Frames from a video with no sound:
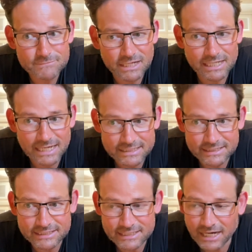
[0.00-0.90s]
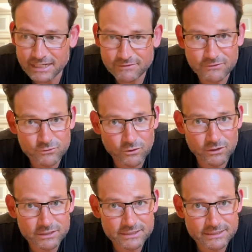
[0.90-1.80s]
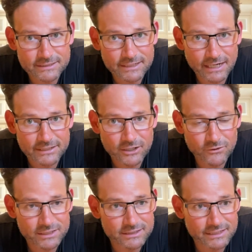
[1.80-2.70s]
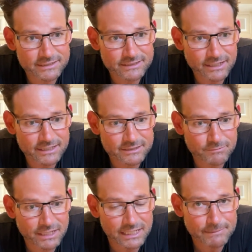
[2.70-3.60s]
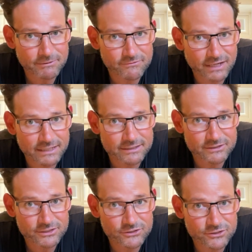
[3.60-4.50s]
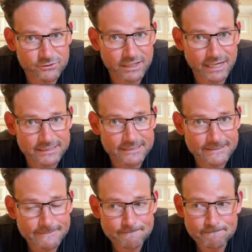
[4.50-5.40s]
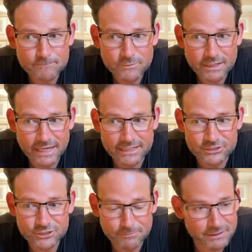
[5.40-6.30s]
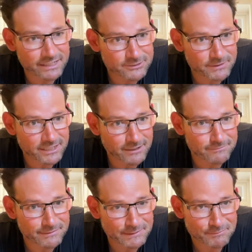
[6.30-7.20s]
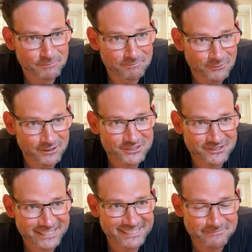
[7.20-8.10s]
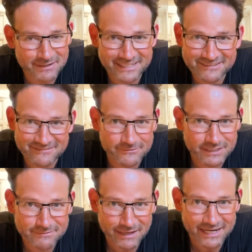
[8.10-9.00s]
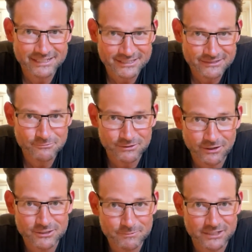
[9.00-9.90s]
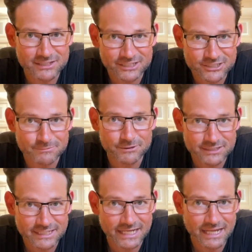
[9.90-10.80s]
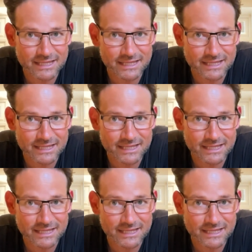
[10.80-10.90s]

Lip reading: collecting side of it, of course, I know it's a big leap of faith to do that. And shipping has become a little more tricky, but we manage with our specialist shippers to get